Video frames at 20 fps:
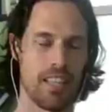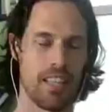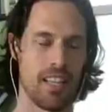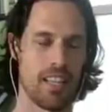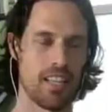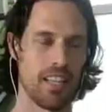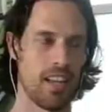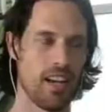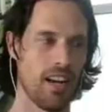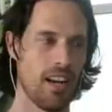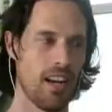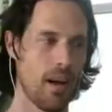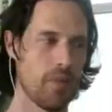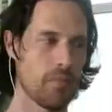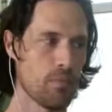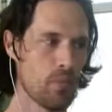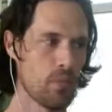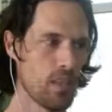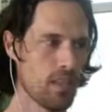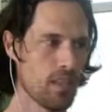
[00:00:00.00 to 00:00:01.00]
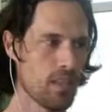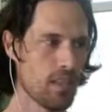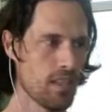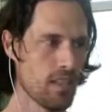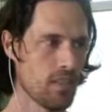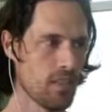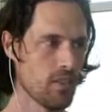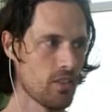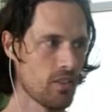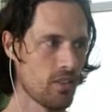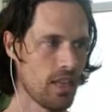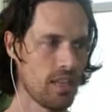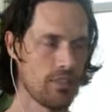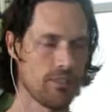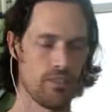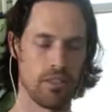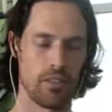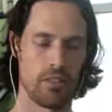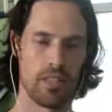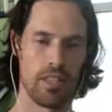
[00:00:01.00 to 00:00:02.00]
And I'm really
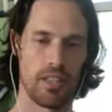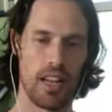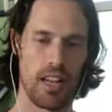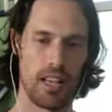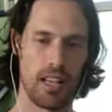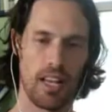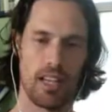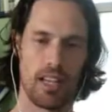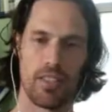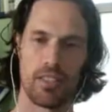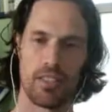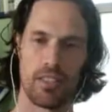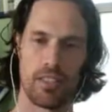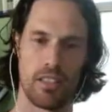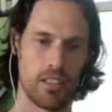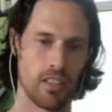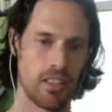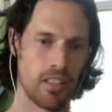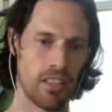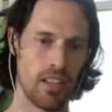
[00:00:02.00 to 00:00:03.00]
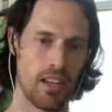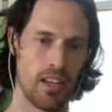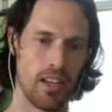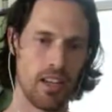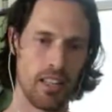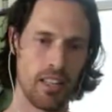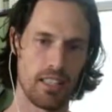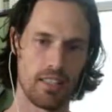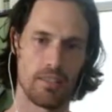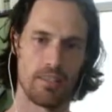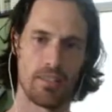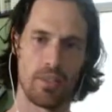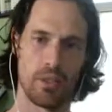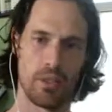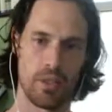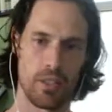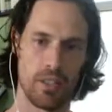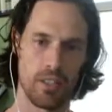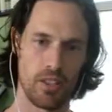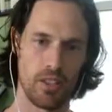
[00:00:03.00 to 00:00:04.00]
grateful that I got on the interview
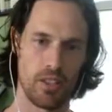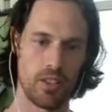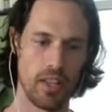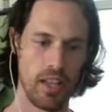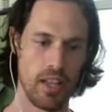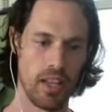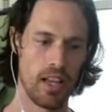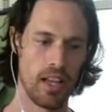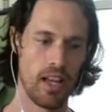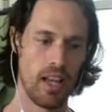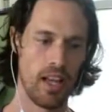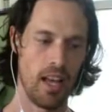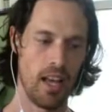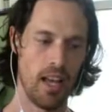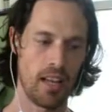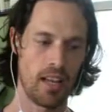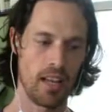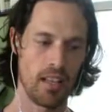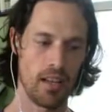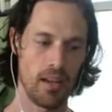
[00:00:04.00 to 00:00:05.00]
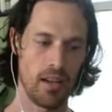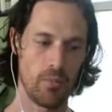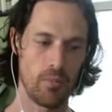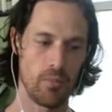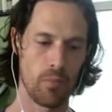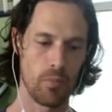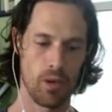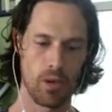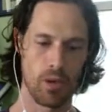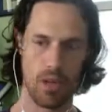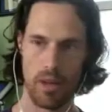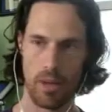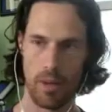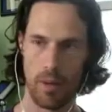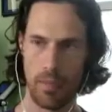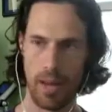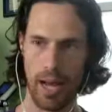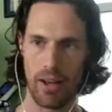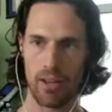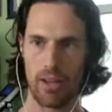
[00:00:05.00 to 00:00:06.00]
with you. And we're
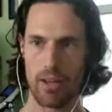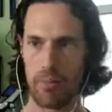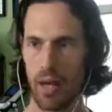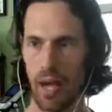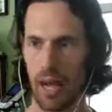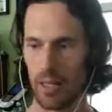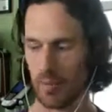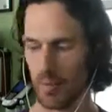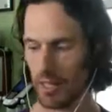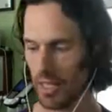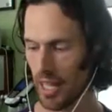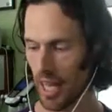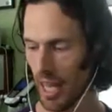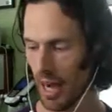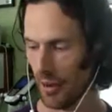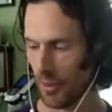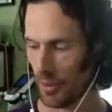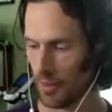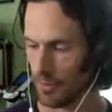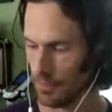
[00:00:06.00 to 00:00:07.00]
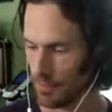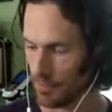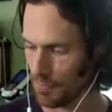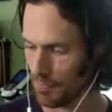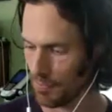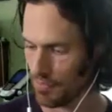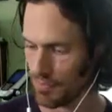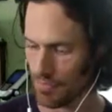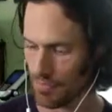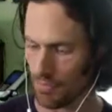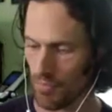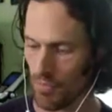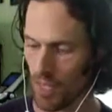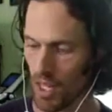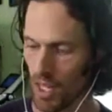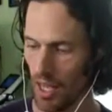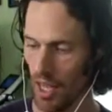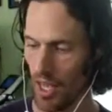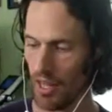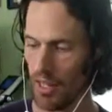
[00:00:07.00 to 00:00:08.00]
about the bottom of the hour.
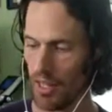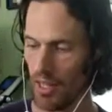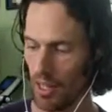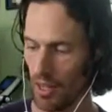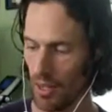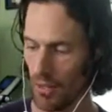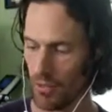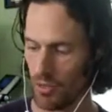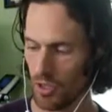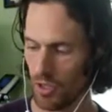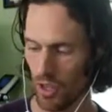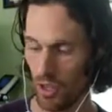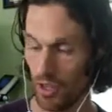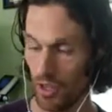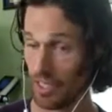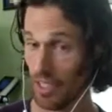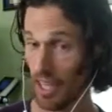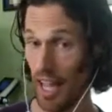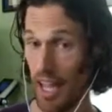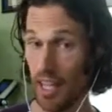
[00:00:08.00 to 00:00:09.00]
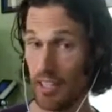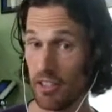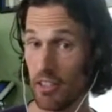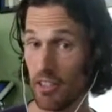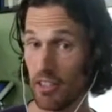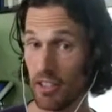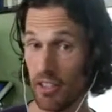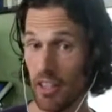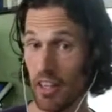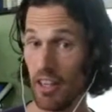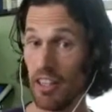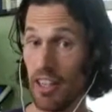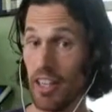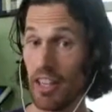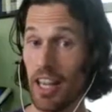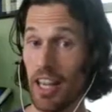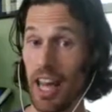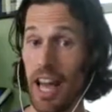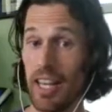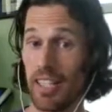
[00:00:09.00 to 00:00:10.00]
And so I'd like to ask you, is there any
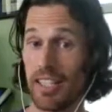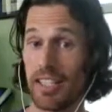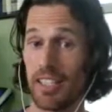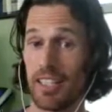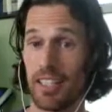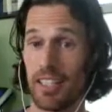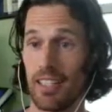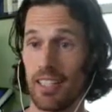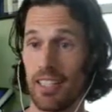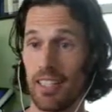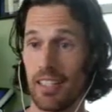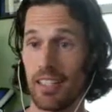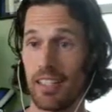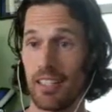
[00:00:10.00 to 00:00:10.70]
last things